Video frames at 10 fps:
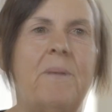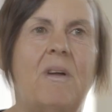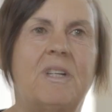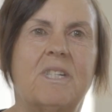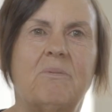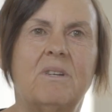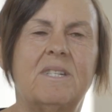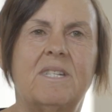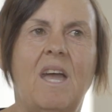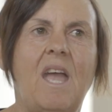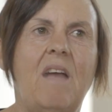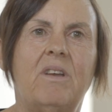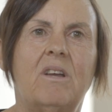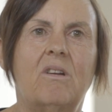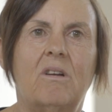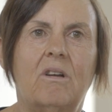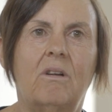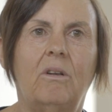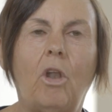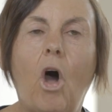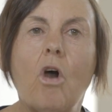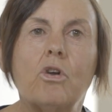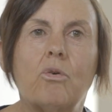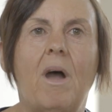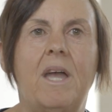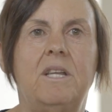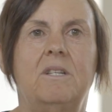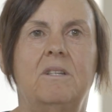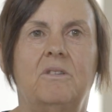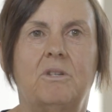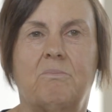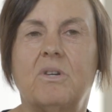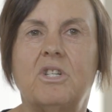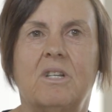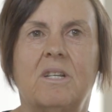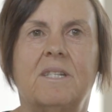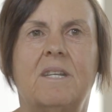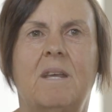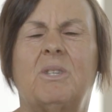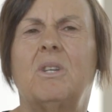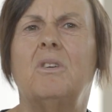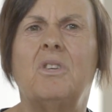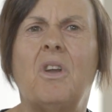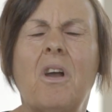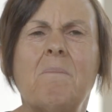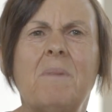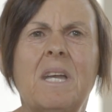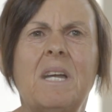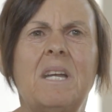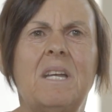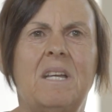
But I just want to say, having low-grade depression is an absolute nightmare,